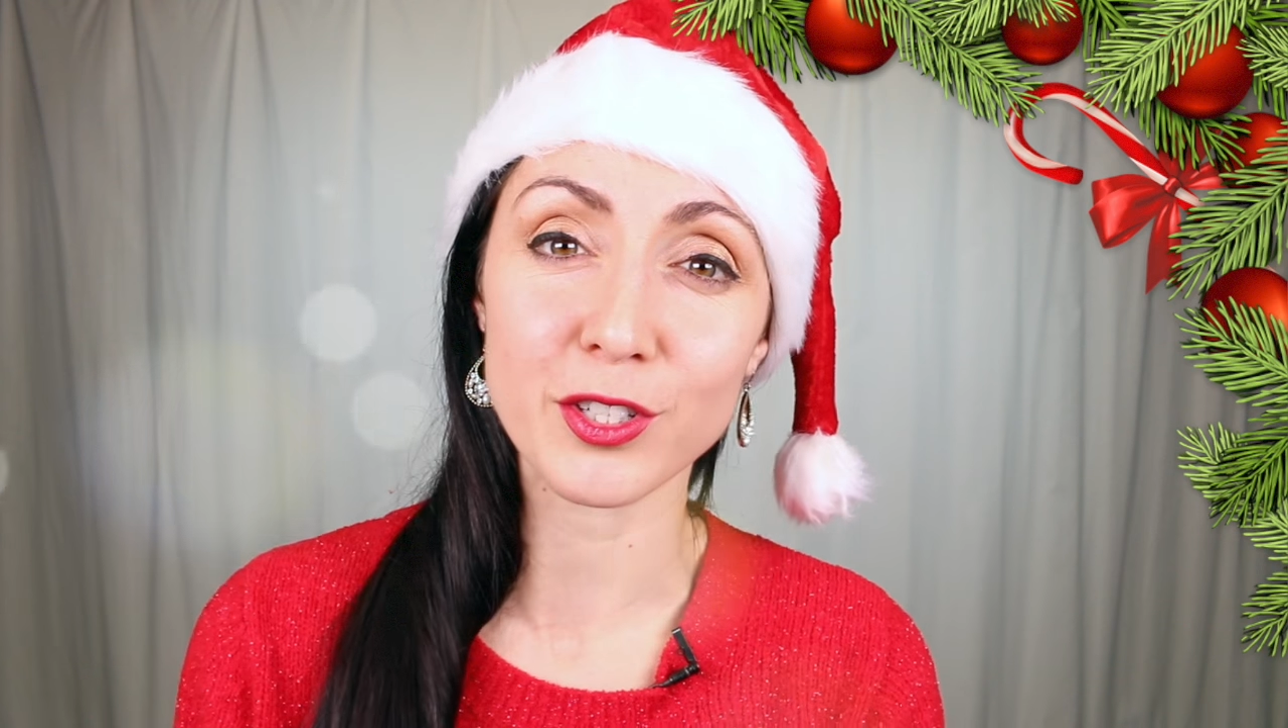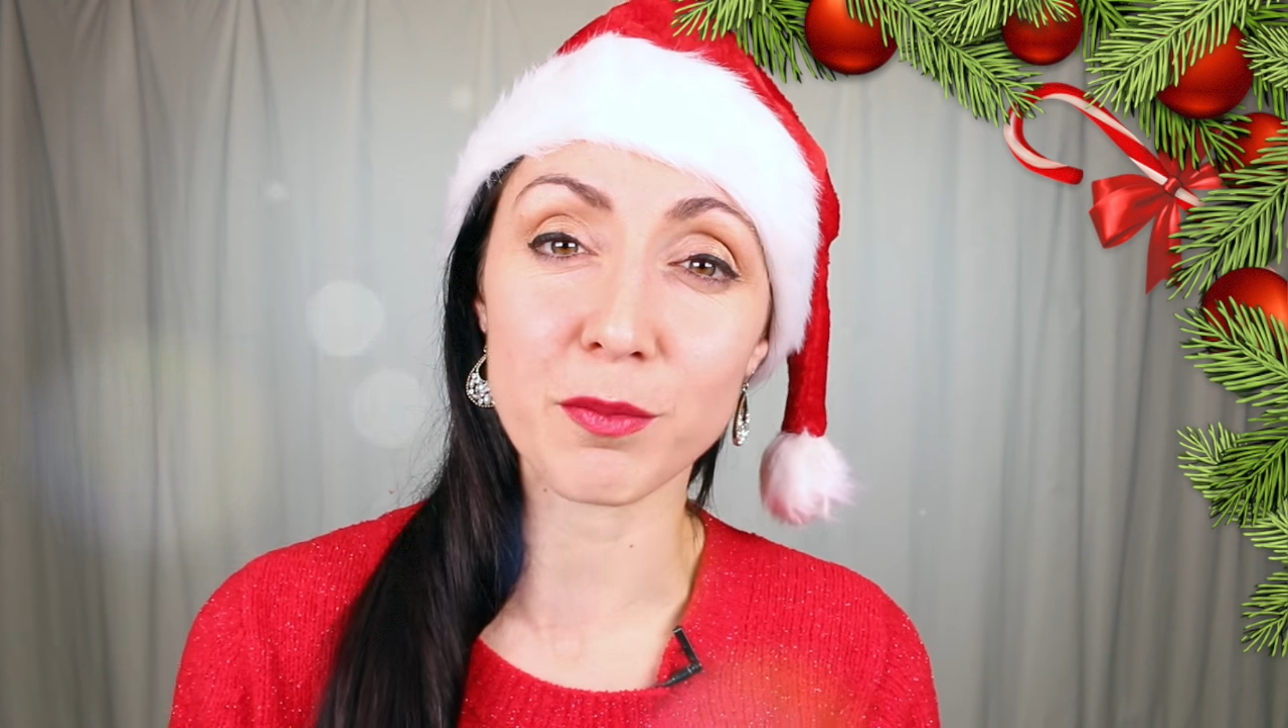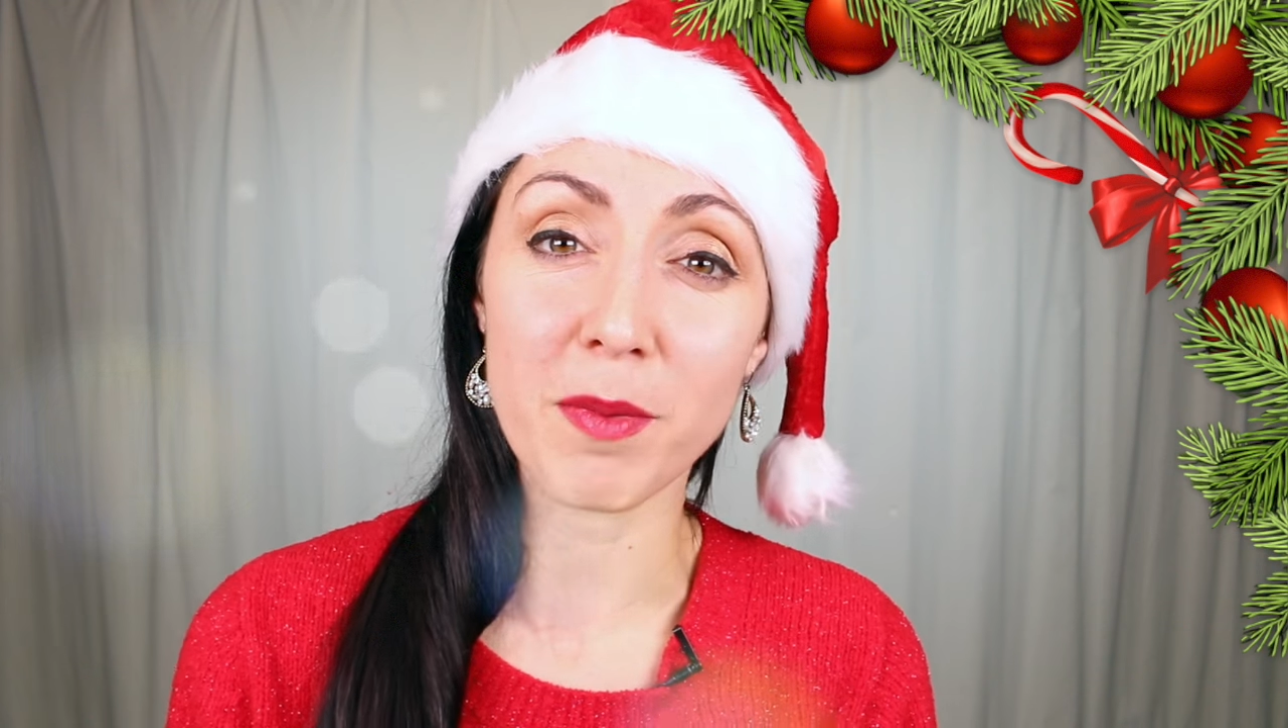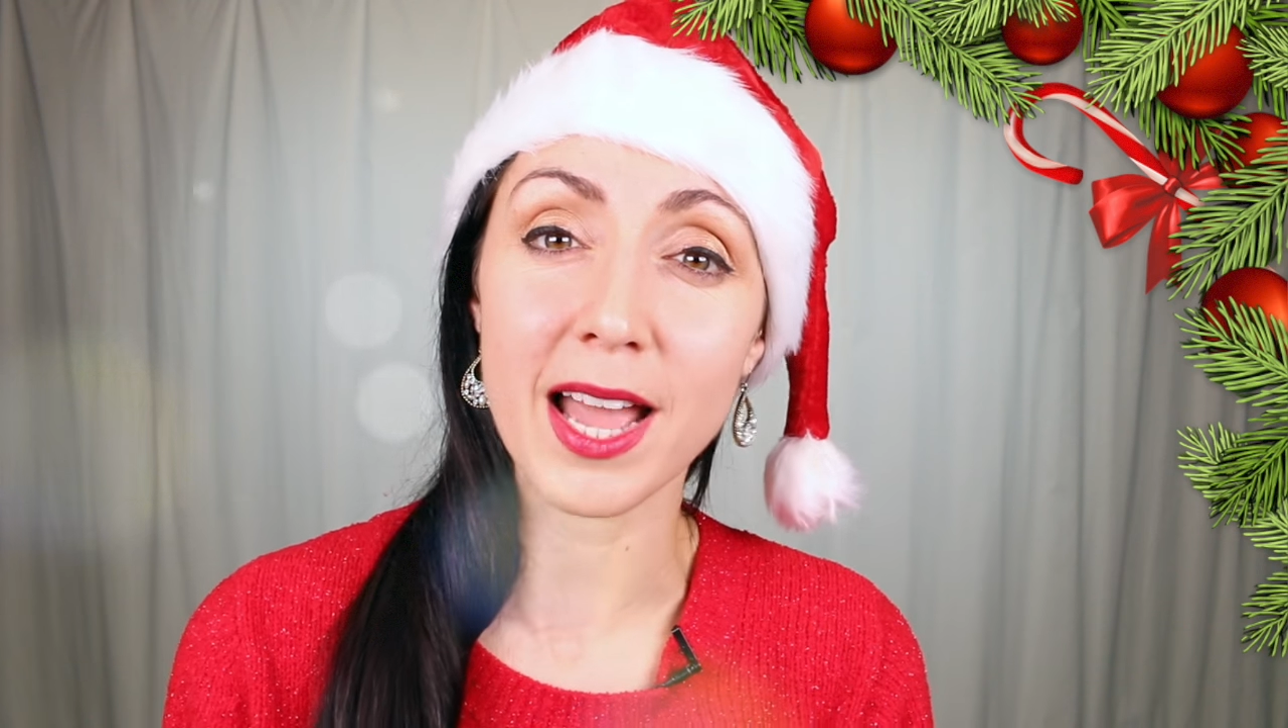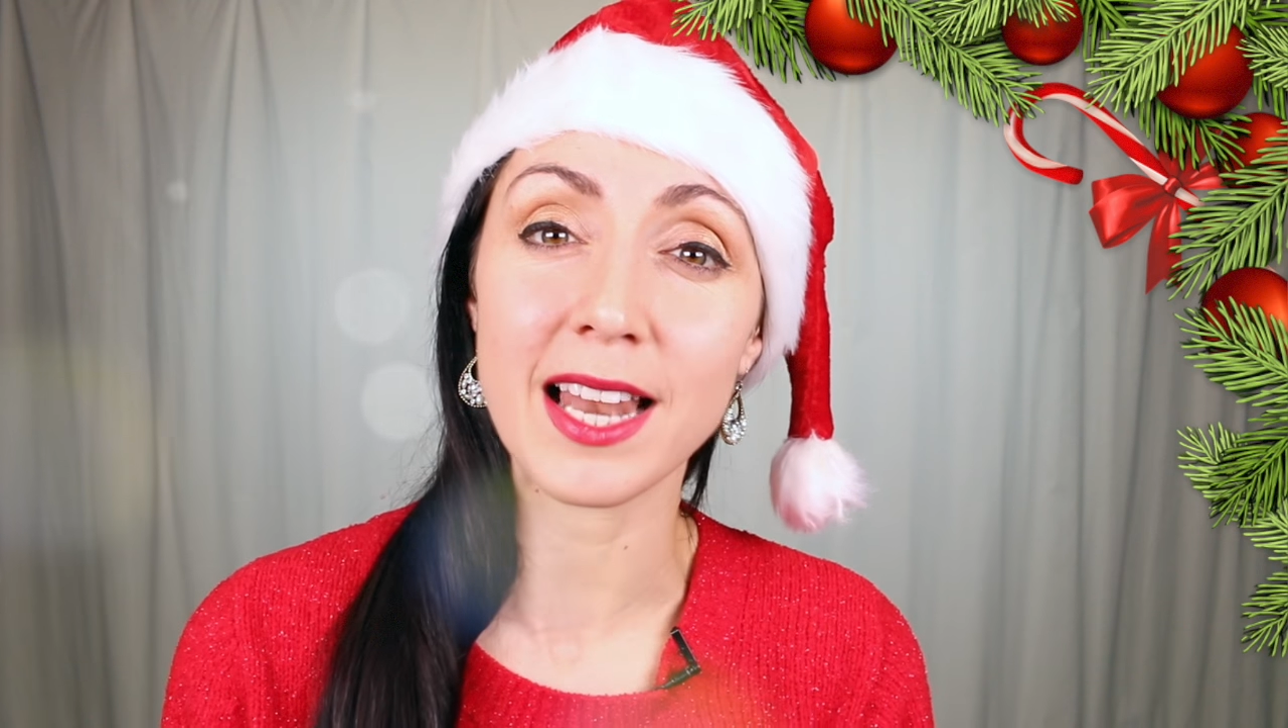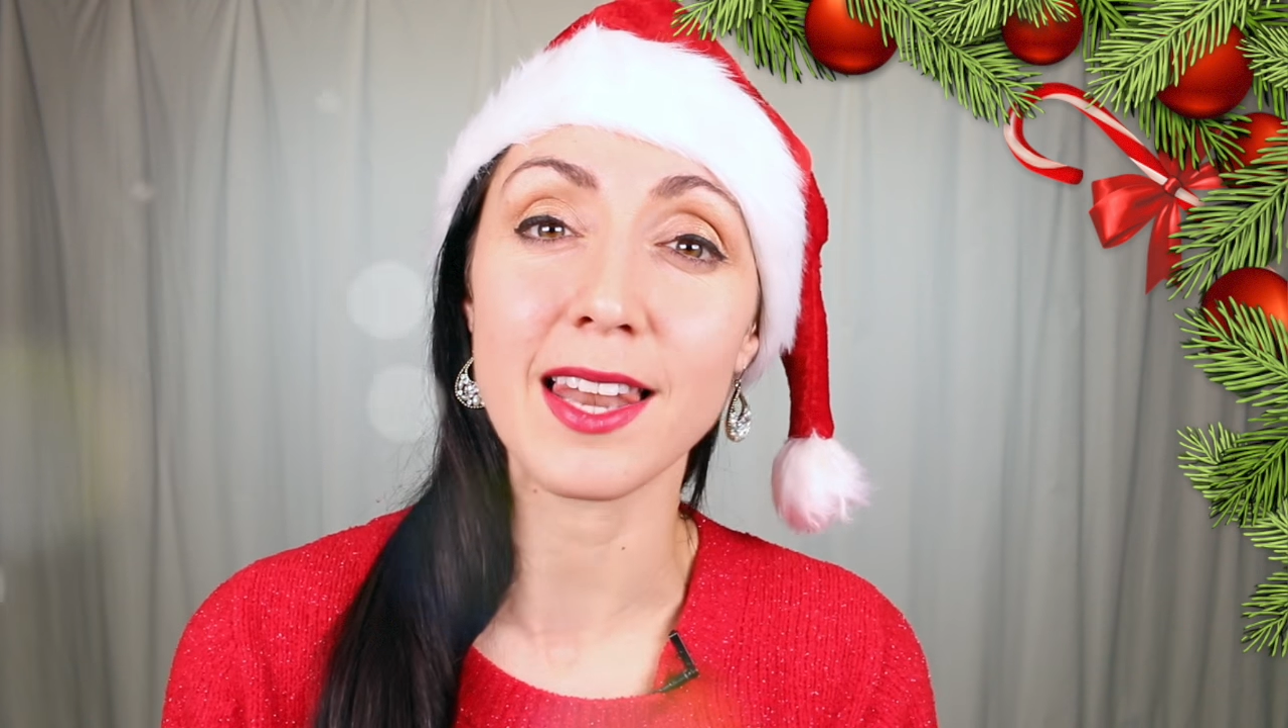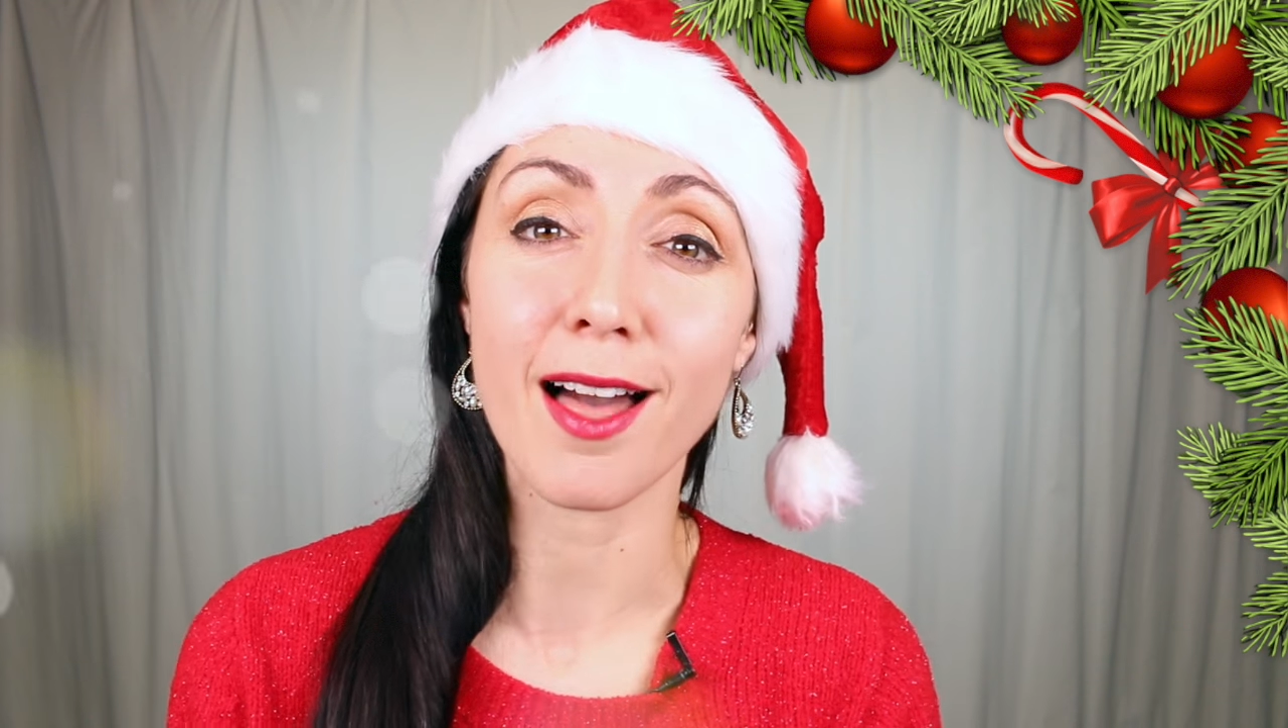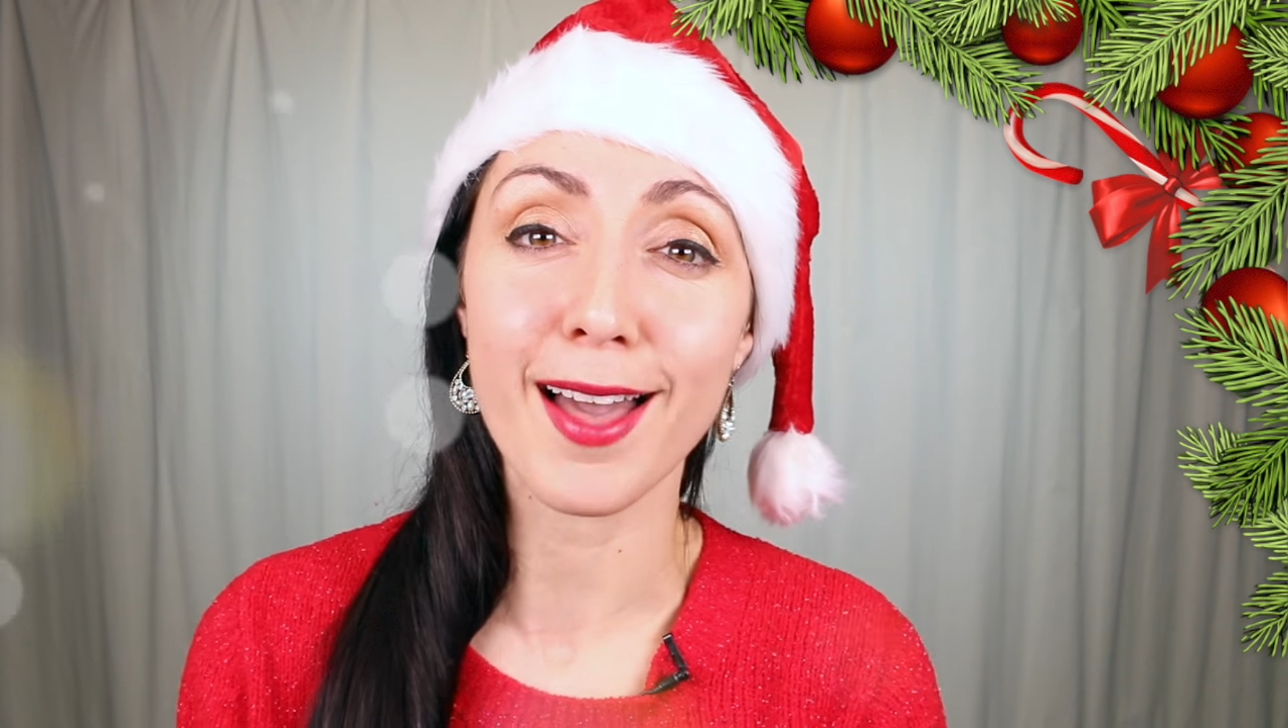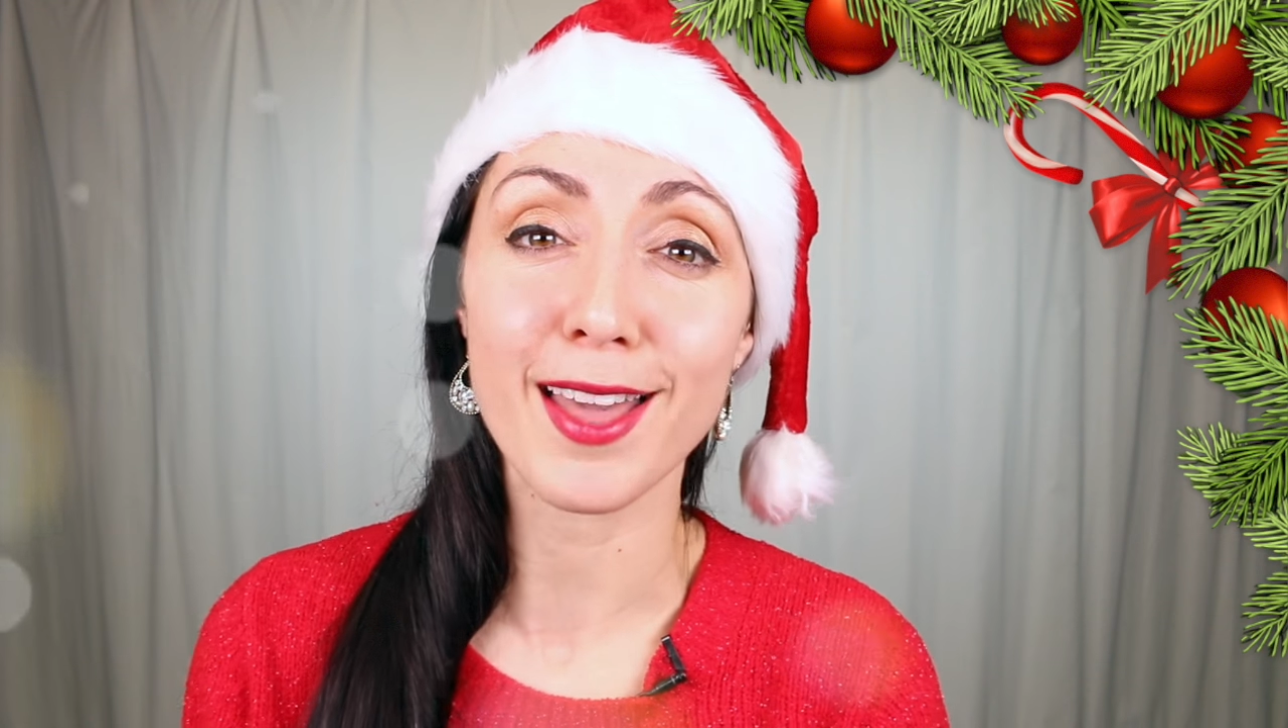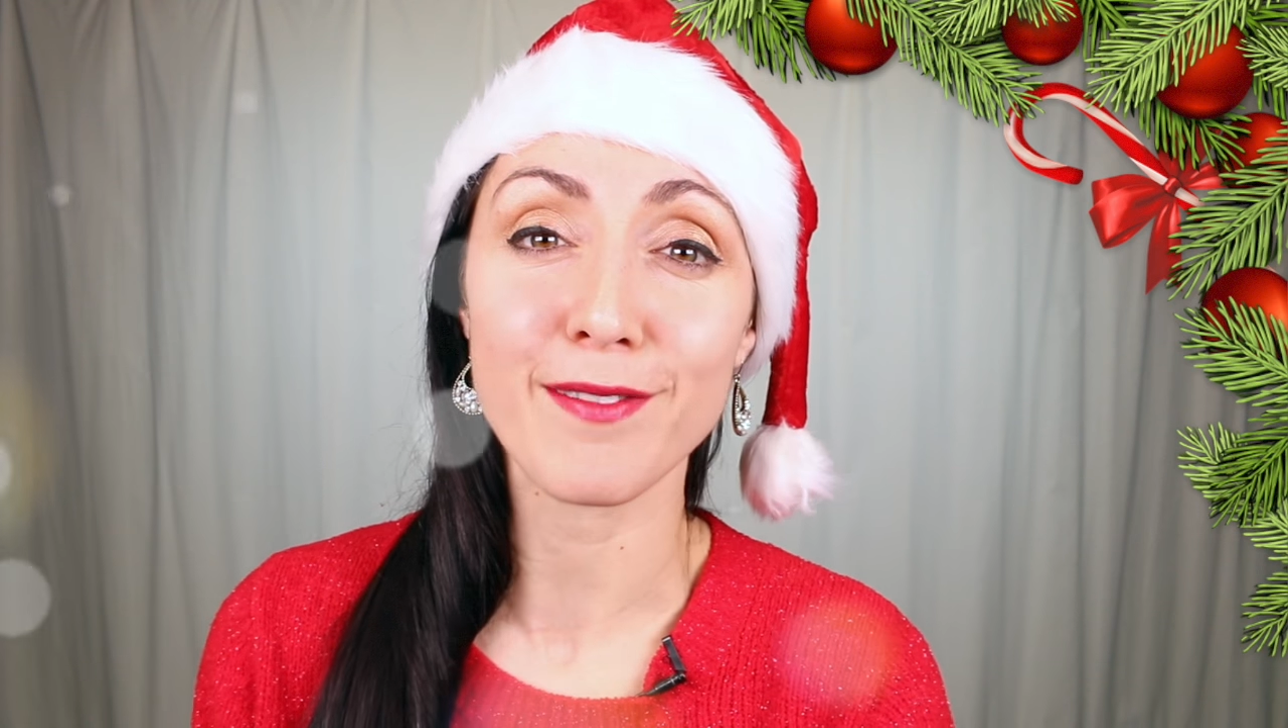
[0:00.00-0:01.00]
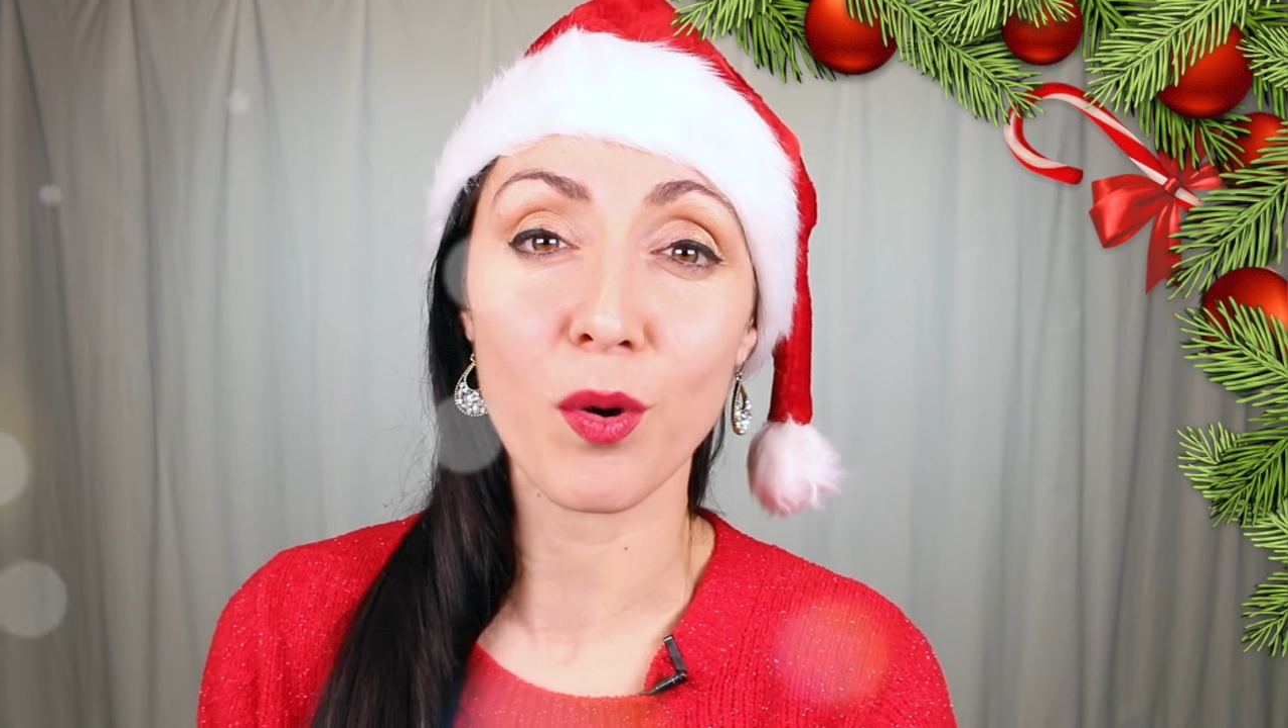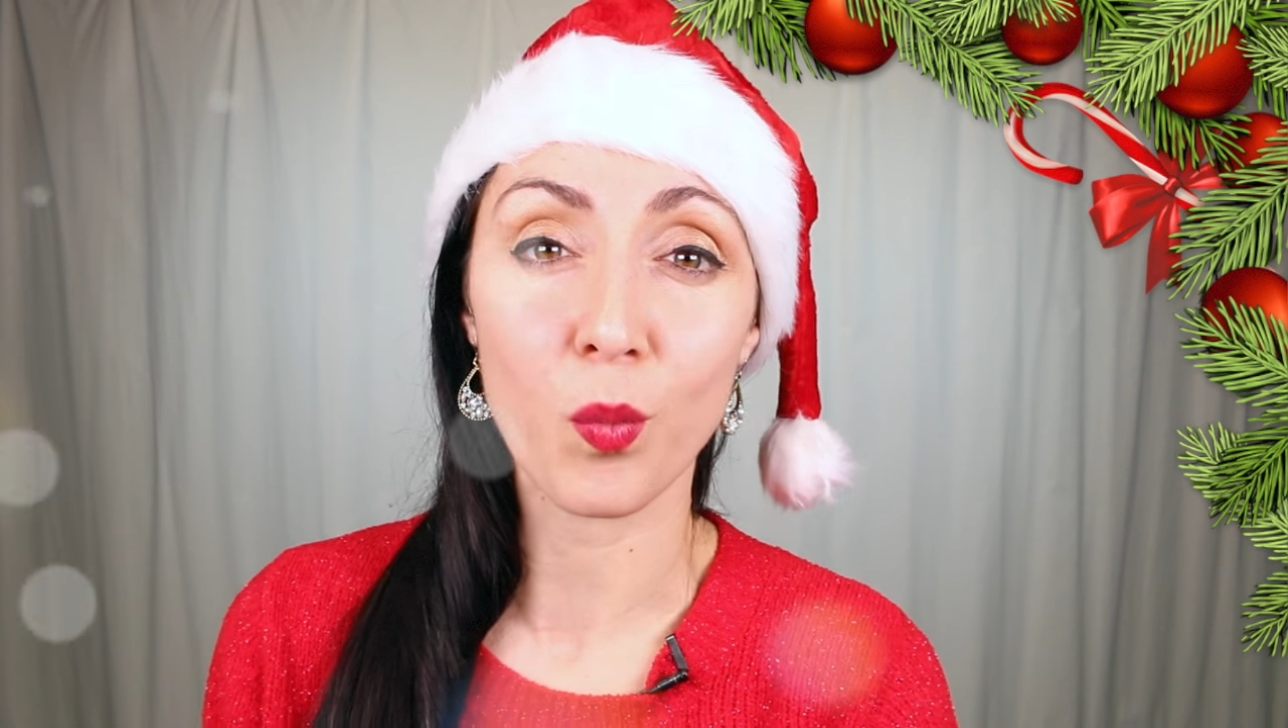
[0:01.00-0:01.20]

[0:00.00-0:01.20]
to my live